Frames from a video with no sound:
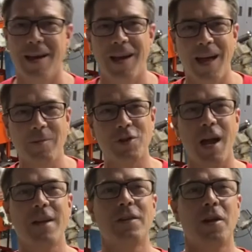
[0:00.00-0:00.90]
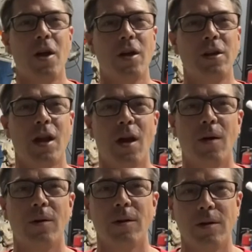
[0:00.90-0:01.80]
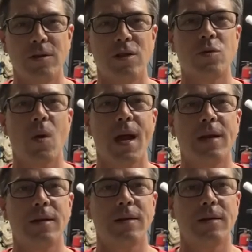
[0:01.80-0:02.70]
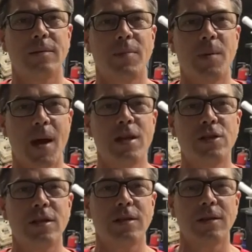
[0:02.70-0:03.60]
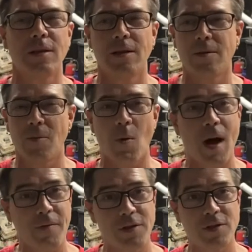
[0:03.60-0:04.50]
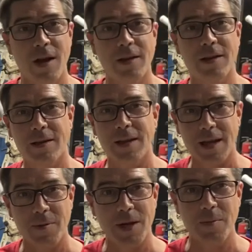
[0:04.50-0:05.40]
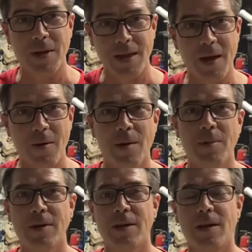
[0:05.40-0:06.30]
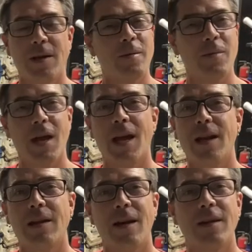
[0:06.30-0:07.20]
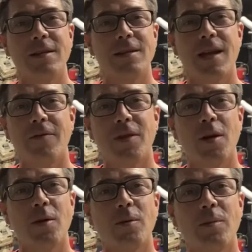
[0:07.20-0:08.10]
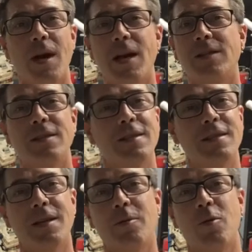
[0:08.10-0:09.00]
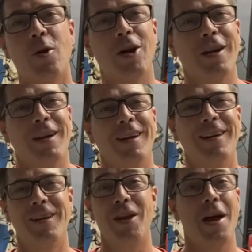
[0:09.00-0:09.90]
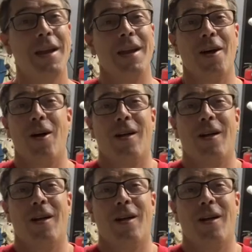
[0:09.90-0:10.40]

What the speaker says: I'm trying to learn, you know, just wait, be patient. My wife is trying to get me to be that way, but man, I just have no patience anymore. None at all.